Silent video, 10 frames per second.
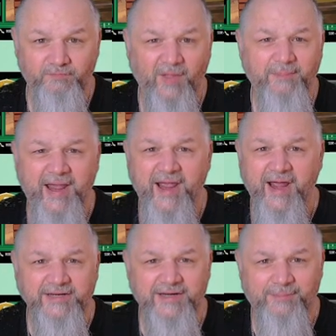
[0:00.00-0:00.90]
pay
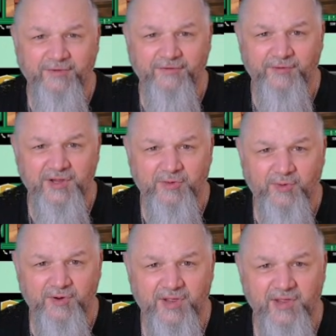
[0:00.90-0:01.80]
any number of
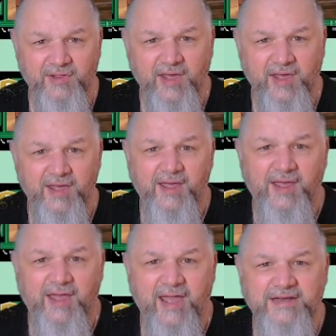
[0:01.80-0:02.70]
resources
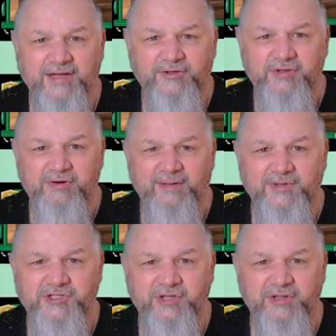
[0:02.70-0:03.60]
and deal 2
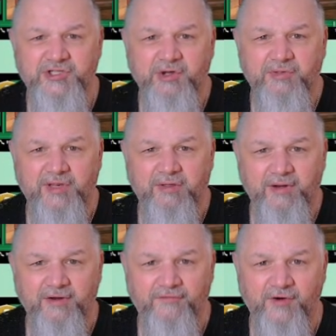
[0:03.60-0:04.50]
damage to the chosen
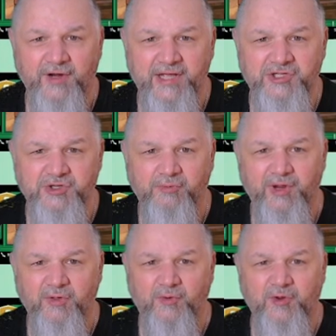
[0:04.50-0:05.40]
unit for each
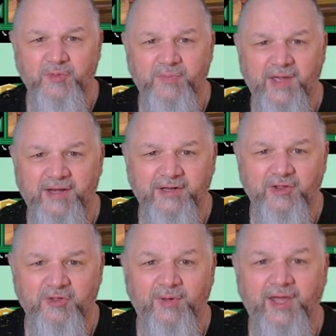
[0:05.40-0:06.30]
resource paid in
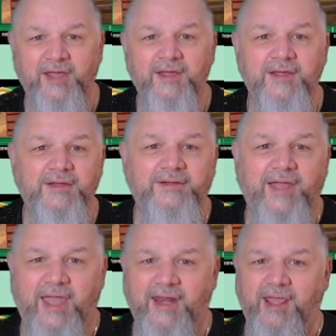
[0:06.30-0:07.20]
this way.
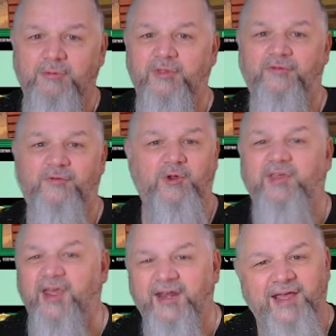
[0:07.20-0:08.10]
Anakin with Force
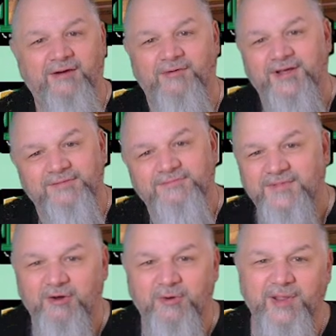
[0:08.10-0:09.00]
Lightning,
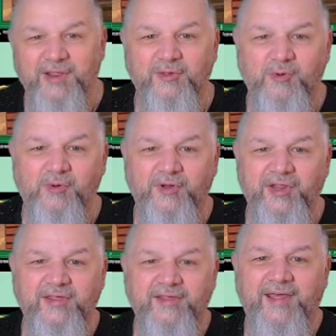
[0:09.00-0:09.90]
that would have been so cool to
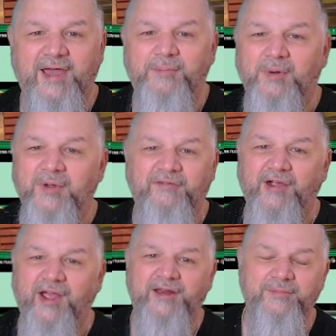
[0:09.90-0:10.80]
see that. But we never
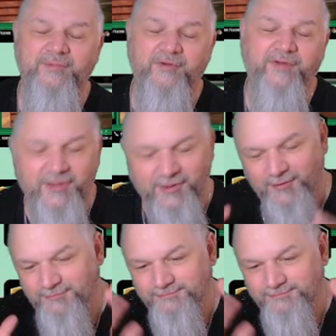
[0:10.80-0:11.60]
got it in the movie, so